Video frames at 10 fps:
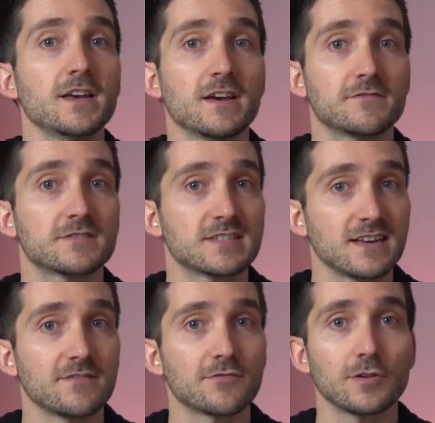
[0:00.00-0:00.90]
have
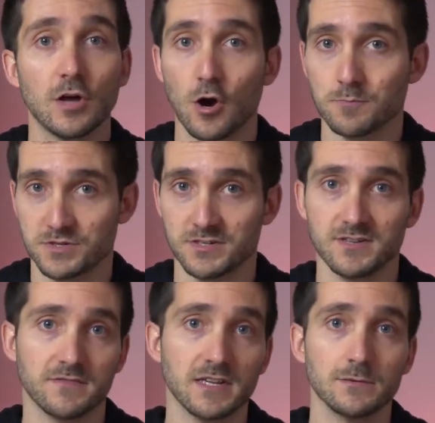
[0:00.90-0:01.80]
several options
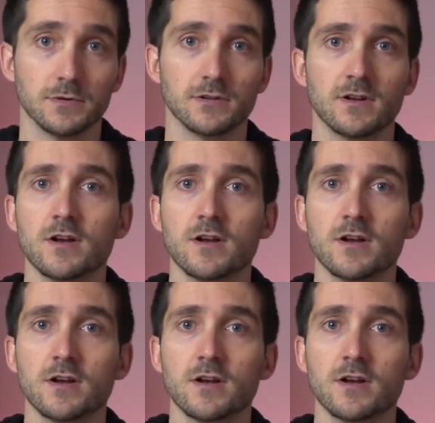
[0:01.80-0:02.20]
available.